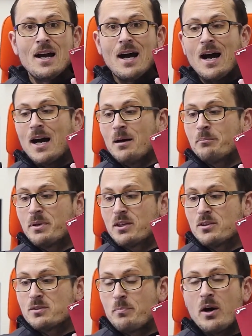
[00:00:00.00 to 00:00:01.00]
Um,
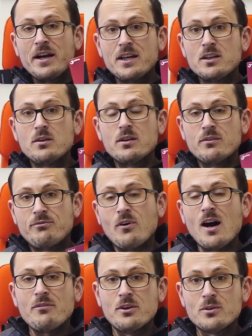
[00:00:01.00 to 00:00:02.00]
because buying
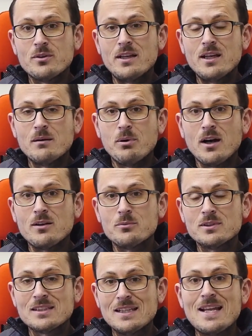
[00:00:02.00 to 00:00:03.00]
500 gigabyte
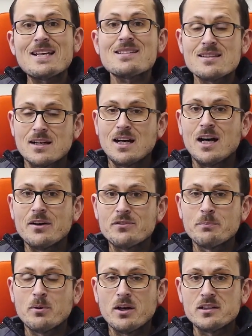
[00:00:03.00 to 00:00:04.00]
was less than half
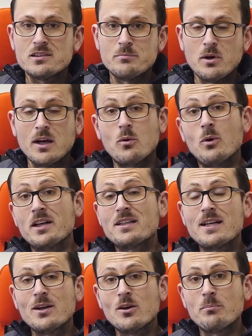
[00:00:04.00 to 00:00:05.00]
the price of buying one
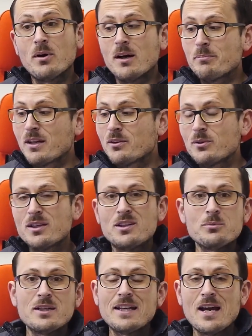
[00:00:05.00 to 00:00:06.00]
terabyte. But I thought I
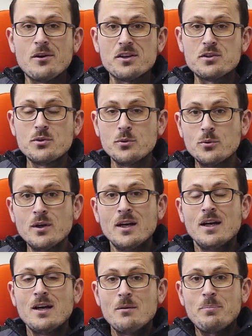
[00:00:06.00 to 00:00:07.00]
don't want to carry two,
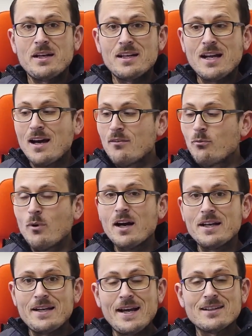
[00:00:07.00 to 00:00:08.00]
better to have
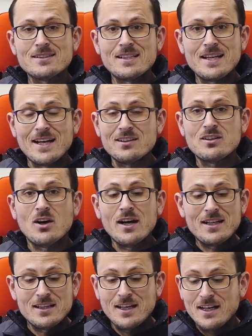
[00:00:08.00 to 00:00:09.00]
one. Now seeing how
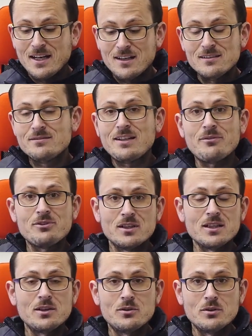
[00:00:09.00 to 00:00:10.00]
tiny they are,
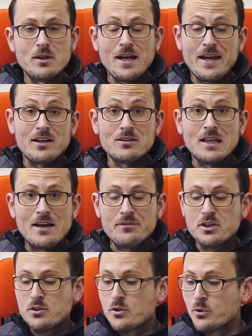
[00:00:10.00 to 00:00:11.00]
definitely could handle
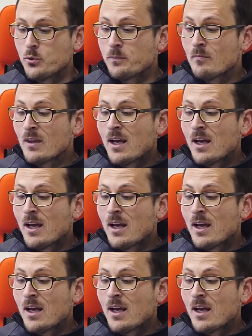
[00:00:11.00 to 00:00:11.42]
having two